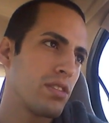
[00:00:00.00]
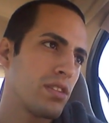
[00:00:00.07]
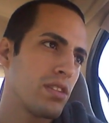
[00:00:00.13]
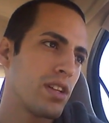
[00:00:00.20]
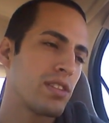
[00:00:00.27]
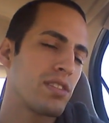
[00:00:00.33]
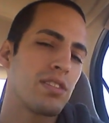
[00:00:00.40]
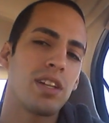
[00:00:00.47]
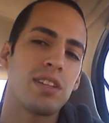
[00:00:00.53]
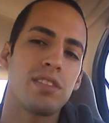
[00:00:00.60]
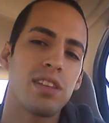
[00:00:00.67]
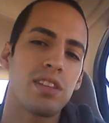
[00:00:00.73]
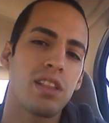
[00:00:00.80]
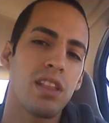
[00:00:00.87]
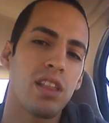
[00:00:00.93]

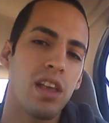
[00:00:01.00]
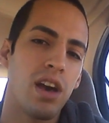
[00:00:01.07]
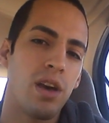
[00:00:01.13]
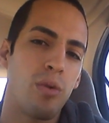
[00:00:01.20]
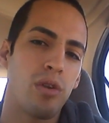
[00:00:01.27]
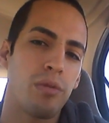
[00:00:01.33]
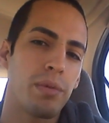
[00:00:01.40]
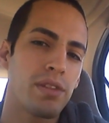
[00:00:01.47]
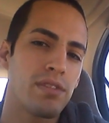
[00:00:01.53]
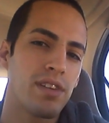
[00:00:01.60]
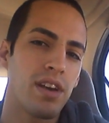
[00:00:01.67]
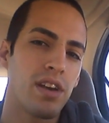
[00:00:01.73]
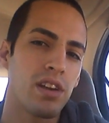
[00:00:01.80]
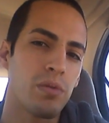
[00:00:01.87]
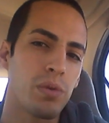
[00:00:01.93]
That's like the lottery
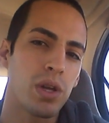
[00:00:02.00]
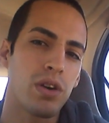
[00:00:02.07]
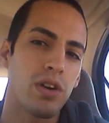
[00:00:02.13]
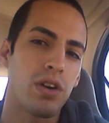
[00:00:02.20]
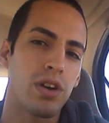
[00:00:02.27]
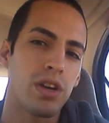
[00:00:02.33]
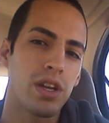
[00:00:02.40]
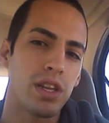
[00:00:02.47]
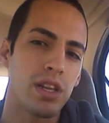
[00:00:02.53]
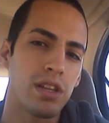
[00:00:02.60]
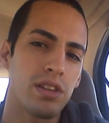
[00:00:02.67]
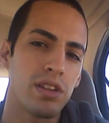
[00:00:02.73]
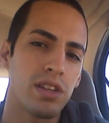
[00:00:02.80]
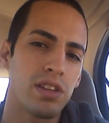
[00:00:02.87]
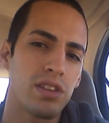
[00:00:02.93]
mentality we call it in
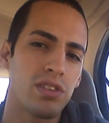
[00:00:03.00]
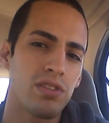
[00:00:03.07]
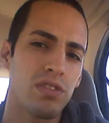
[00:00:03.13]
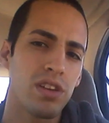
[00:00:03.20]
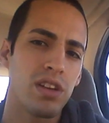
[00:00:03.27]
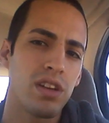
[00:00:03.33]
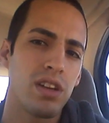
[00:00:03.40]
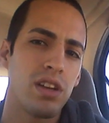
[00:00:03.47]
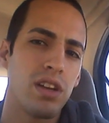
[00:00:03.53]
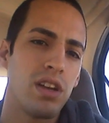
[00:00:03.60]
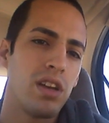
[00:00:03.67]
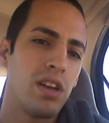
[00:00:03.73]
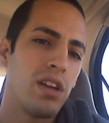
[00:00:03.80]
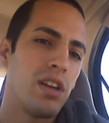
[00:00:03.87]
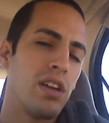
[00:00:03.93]
the industry.
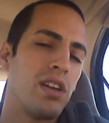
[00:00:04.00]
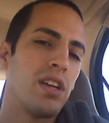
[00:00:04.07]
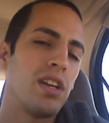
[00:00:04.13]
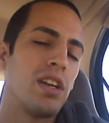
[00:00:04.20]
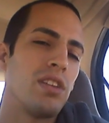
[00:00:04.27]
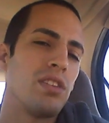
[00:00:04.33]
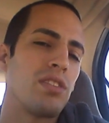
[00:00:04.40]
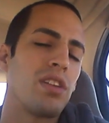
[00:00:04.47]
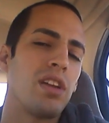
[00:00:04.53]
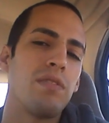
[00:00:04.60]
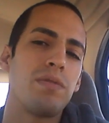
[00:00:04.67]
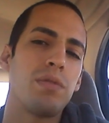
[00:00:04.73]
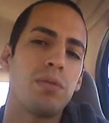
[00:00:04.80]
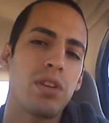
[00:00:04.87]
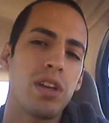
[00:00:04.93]
And
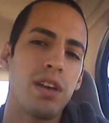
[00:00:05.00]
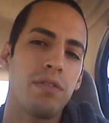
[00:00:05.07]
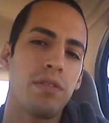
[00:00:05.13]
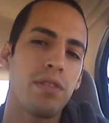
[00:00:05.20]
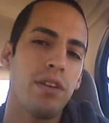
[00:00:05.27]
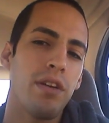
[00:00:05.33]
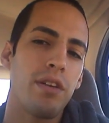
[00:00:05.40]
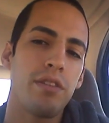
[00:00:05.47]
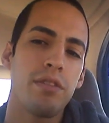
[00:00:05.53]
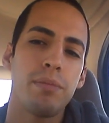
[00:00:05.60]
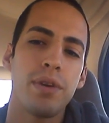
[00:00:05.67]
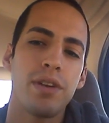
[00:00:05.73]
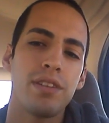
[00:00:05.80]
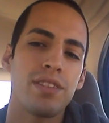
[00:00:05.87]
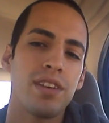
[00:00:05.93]
if you want to have a lottery
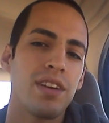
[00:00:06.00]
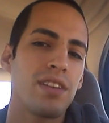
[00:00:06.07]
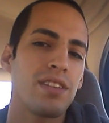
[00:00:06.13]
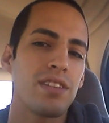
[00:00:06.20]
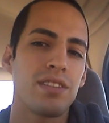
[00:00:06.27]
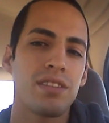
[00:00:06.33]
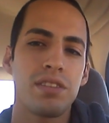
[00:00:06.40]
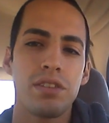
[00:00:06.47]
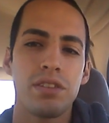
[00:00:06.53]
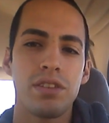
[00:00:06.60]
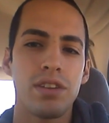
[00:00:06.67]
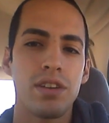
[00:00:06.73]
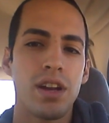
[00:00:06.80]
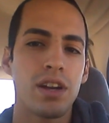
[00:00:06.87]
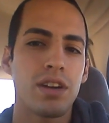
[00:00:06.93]
mentality, you're
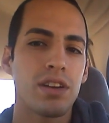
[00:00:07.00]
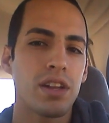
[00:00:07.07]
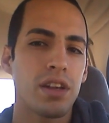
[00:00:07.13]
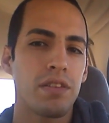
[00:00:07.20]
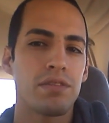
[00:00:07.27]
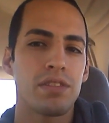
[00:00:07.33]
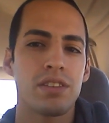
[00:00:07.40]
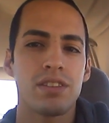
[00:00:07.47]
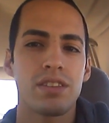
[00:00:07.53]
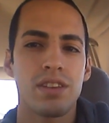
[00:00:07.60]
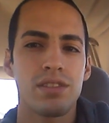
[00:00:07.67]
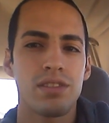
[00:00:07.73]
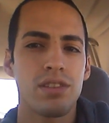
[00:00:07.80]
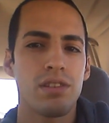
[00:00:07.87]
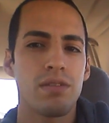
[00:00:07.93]
not going to have
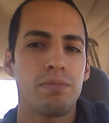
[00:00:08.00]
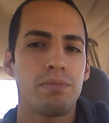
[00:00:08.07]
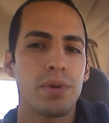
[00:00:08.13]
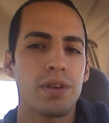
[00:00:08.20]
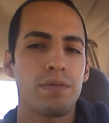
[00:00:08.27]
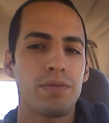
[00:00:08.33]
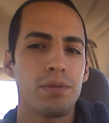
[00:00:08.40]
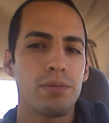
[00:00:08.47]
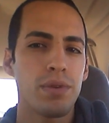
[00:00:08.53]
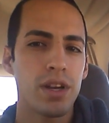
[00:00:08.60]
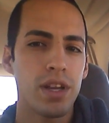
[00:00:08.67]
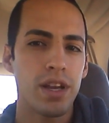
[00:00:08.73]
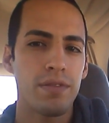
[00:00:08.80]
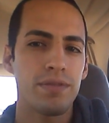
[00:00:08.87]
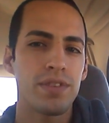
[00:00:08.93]
success here. But if you want
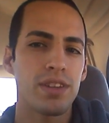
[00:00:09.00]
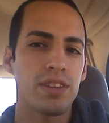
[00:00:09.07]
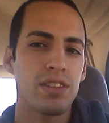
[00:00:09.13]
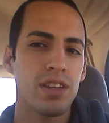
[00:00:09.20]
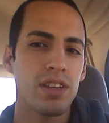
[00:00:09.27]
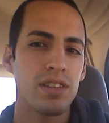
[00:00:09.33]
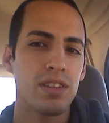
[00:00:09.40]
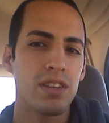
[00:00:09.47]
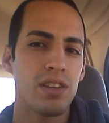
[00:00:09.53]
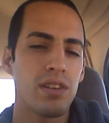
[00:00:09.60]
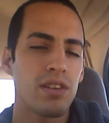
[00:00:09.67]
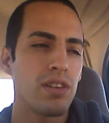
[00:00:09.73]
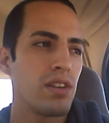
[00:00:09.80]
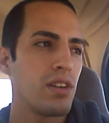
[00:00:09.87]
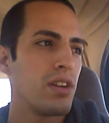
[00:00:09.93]
to have success
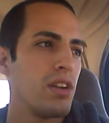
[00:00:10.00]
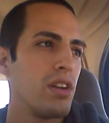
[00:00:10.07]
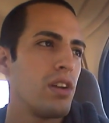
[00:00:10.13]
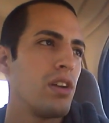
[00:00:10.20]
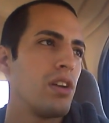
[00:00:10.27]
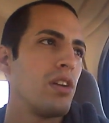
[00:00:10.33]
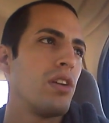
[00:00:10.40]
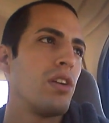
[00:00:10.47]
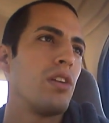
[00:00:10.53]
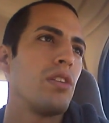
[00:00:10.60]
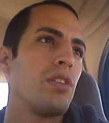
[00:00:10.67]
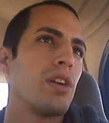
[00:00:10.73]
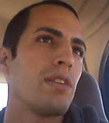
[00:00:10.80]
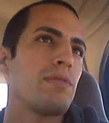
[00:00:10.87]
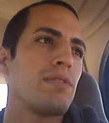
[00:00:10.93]
here,
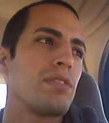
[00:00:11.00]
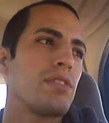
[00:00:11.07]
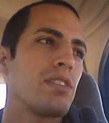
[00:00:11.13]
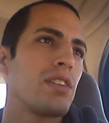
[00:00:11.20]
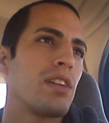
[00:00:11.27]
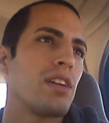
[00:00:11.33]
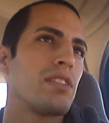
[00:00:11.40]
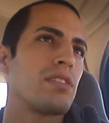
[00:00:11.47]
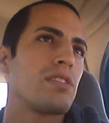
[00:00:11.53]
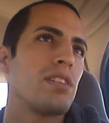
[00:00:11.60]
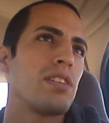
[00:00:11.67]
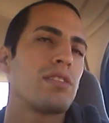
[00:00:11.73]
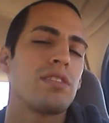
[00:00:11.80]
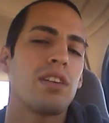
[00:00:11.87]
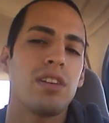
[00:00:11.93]
you have to see it as
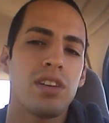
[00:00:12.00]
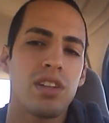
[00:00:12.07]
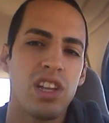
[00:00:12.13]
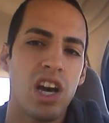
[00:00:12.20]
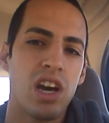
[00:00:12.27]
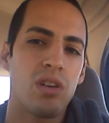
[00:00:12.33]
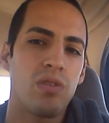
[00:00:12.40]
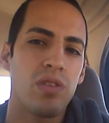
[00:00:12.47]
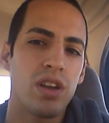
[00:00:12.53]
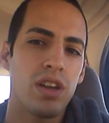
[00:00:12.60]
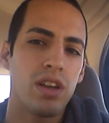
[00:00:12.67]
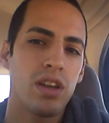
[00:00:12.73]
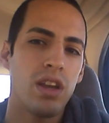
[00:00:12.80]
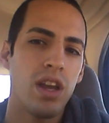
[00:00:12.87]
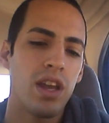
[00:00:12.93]
it's not a
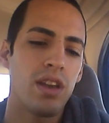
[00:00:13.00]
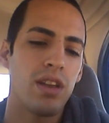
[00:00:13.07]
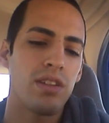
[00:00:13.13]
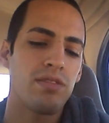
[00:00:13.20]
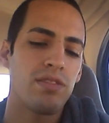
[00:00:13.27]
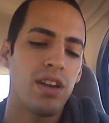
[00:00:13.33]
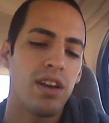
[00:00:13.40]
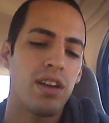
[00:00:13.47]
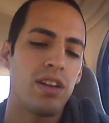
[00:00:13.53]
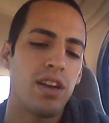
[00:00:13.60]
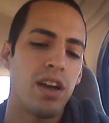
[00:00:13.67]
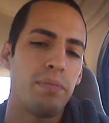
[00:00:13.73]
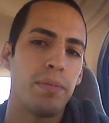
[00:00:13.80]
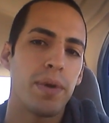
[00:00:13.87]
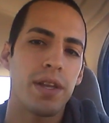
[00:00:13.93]
lottery and it's not
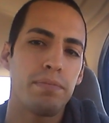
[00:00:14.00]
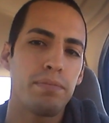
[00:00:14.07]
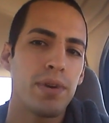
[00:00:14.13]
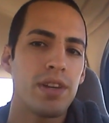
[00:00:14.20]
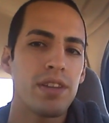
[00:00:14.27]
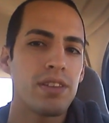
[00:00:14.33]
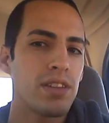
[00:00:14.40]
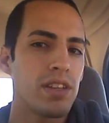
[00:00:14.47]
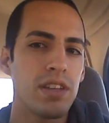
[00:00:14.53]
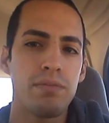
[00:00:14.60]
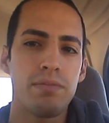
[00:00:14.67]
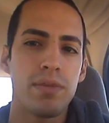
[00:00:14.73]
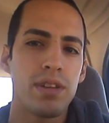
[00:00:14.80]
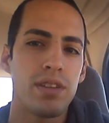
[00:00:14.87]
a make money scheme.